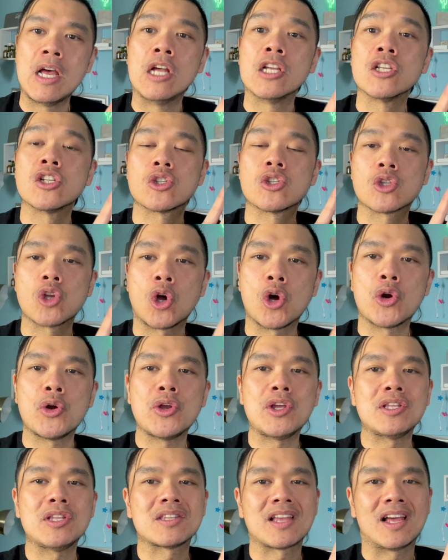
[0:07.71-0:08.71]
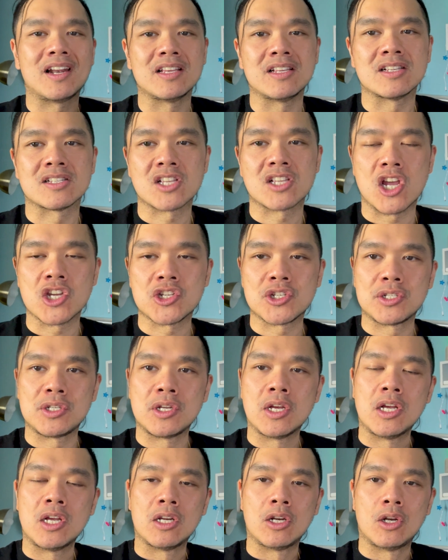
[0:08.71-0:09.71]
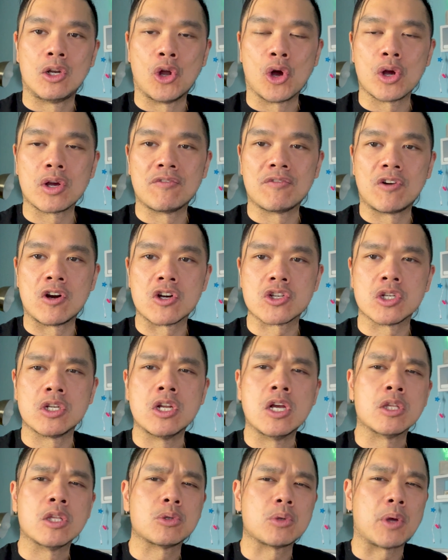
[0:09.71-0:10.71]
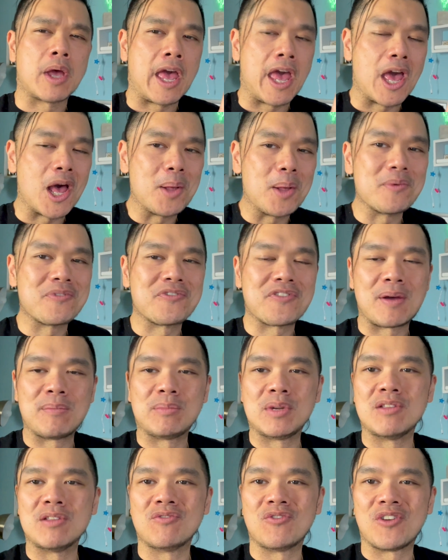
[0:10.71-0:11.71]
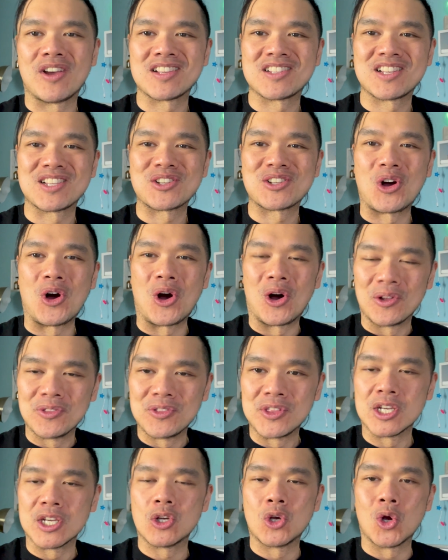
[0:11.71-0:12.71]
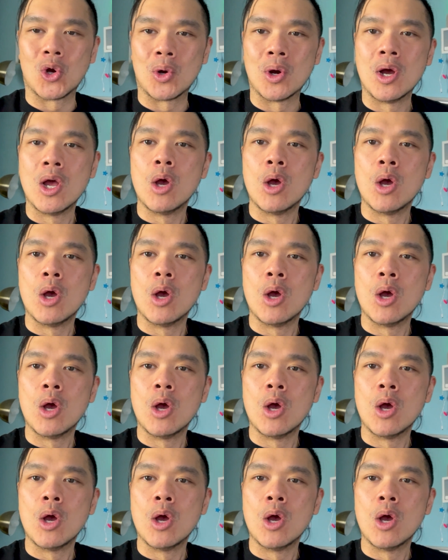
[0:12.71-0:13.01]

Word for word: Storytelling session, longer version to help family investors on the go